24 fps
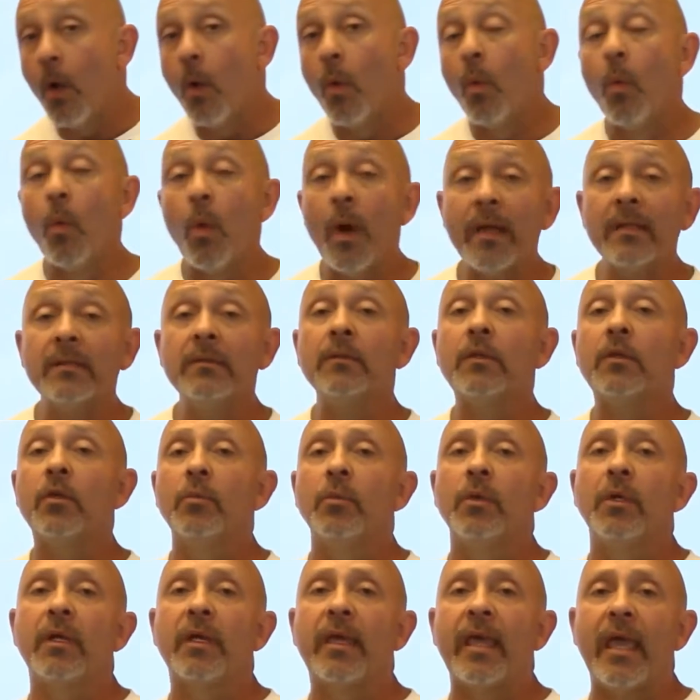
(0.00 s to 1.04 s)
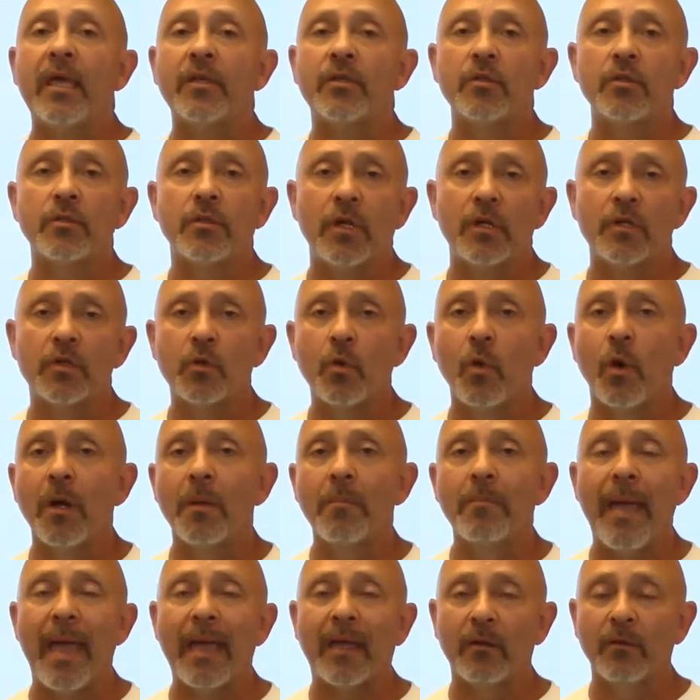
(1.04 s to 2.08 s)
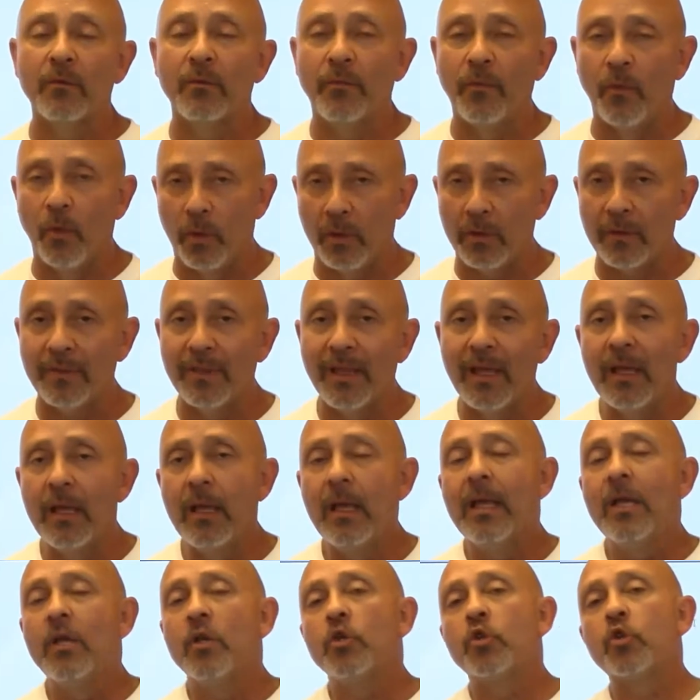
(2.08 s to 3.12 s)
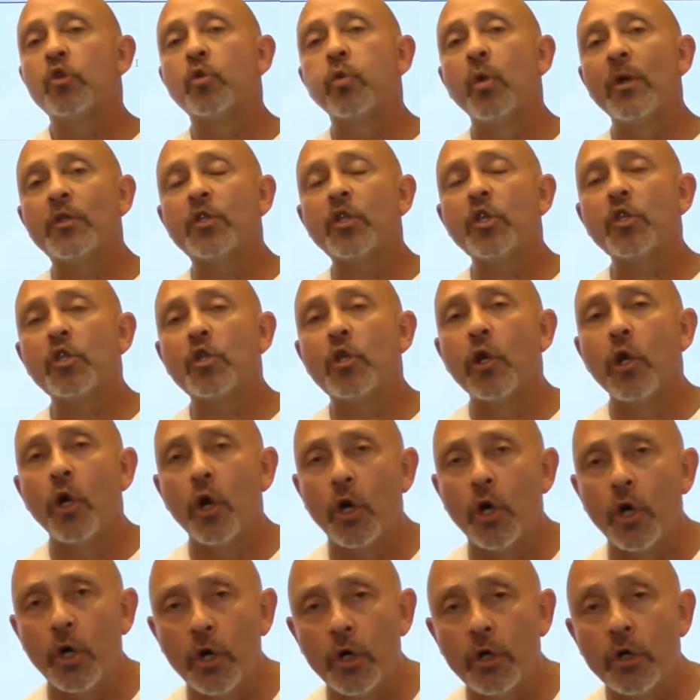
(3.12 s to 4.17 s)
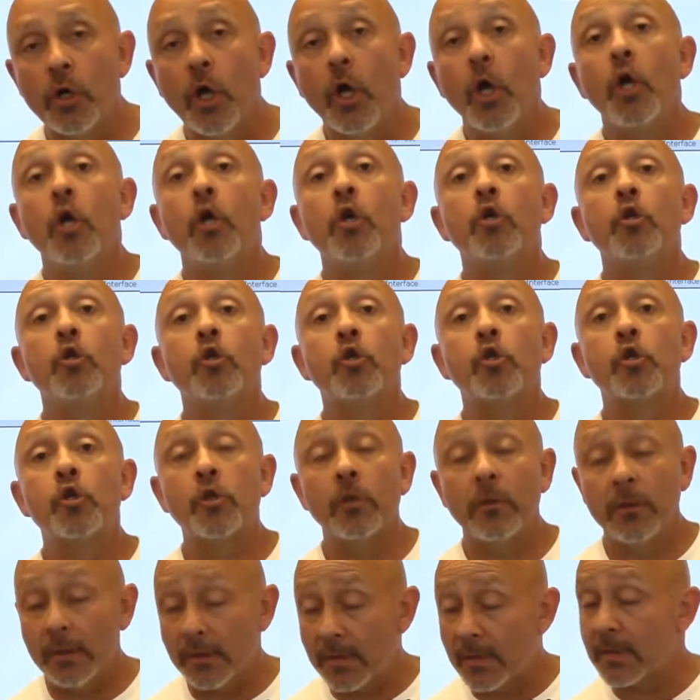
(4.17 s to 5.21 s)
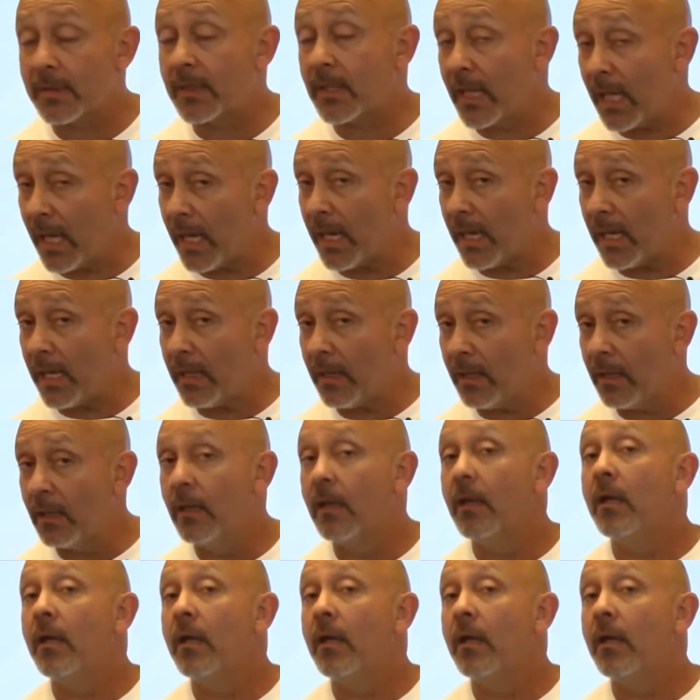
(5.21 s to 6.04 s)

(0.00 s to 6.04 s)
When communication starts going back and forth, switches learn, this is key,